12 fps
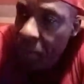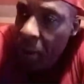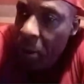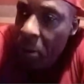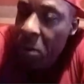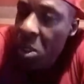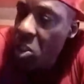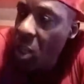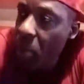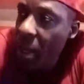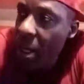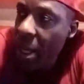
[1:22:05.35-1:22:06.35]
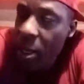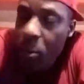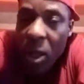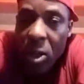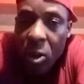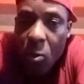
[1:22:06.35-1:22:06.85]
Mm-hmm. Ninja man line up
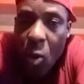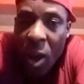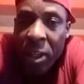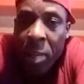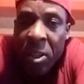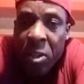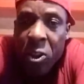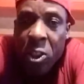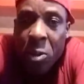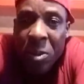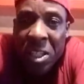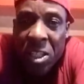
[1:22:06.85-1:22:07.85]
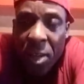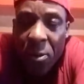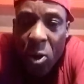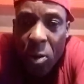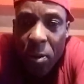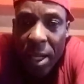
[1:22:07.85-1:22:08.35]
one little boy named Invisible Ninja
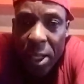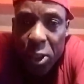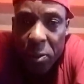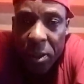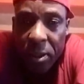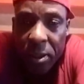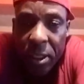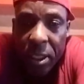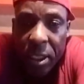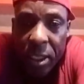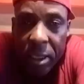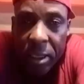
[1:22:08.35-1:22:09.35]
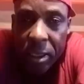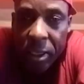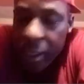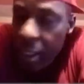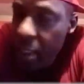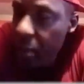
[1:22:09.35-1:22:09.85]
for come clash me. Mm-hmm.
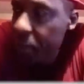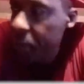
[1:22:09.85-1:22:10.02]
See?